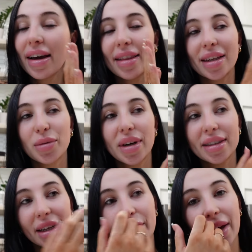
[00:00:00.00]
This one
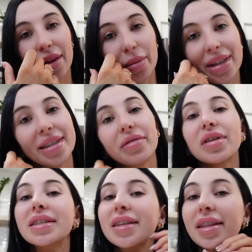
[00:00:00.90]
is gonna be a little bit
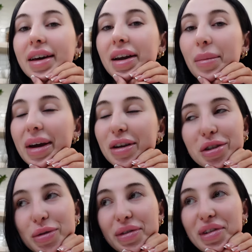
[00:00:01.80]
different than my
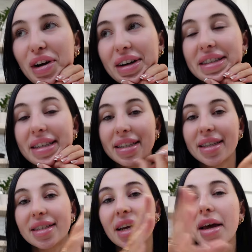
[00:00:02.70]
usual vlogs. This
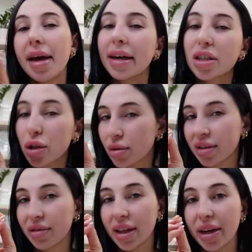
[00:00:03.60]
is
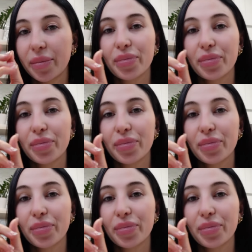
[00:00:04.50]
exclusively